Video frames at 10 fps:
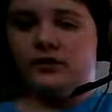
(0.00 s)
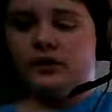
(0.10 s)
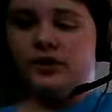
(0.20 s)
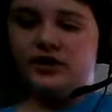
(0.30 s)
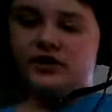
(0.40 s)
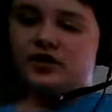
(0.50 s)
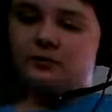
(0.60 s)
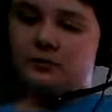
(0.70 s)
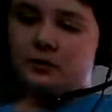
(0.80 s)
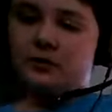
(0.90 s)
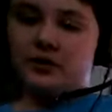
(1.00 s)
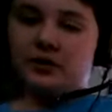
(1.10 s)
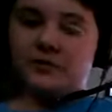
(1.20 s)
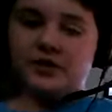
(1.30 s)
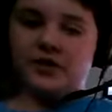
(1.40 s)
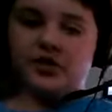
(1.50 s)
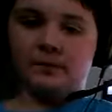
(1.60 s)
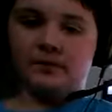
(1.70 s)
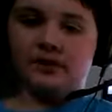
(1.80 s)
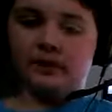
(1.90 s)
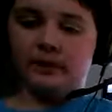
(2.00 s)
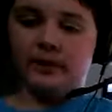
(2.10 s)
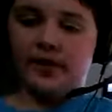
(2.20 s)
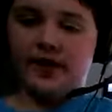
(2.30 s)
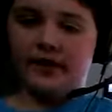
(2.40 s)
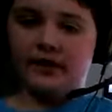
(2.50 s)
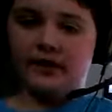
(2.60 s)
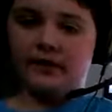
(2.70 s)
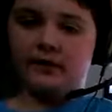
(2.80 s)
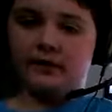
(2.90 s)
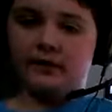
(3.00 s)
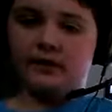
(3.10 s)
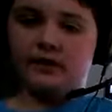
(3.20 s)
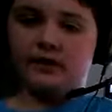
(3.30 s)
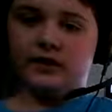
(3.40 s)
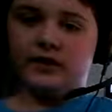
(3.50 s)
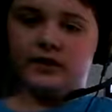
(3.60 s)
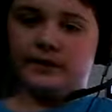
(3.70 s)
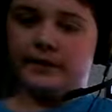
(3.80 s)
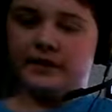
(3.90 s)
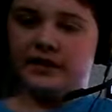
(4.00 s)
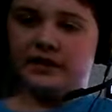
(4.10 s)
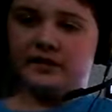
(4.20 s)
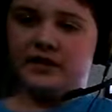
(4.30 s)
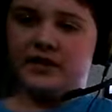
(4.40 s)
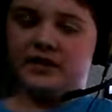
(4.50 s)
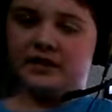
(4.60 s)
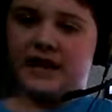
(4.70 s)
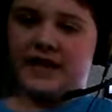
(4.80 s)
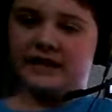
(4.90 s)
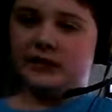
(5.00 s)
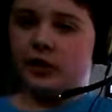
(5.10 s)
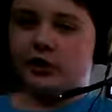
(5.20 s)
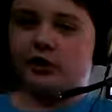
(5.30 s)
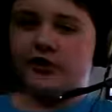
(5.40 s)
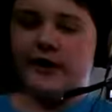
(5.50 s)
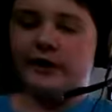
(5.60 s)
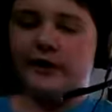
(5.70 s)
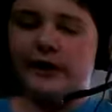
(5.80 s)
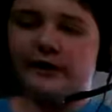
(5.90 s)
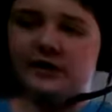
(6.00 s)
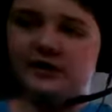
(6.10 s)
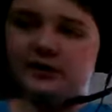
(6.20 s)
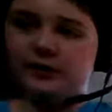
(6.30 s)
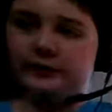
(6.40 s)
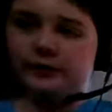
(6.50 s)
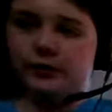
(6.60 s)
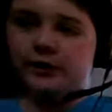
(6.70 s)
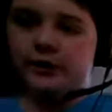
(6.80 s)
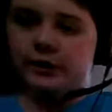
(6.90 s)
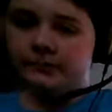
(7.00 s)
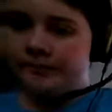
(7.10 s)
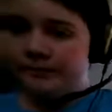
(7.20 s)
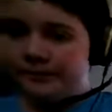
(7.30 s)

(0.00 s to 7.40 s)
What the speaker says: Like, he's just Mario, but he jumps a little bit higher. And he's a bit, like, he can last longer in the air, I think. He's a bit floatier.